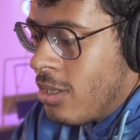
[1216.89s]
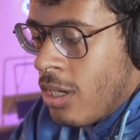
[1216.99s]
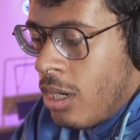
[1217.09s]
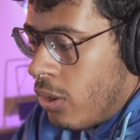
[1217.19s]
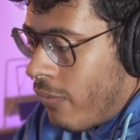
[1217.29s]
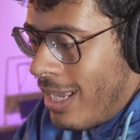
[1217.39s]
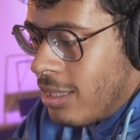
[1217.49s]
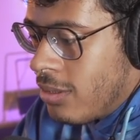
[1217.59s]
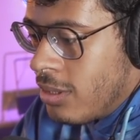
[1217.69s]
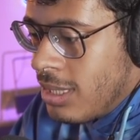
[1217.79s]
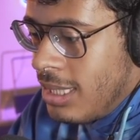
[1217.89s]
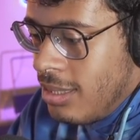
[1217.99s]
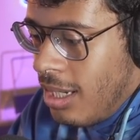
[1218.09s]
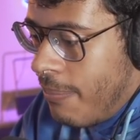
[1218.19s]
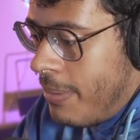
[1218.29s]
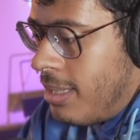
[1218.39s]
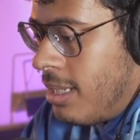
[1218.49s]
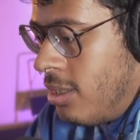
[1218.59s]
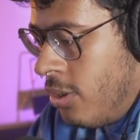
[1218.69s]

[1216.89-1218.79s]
cardiovascular disease, diabetes,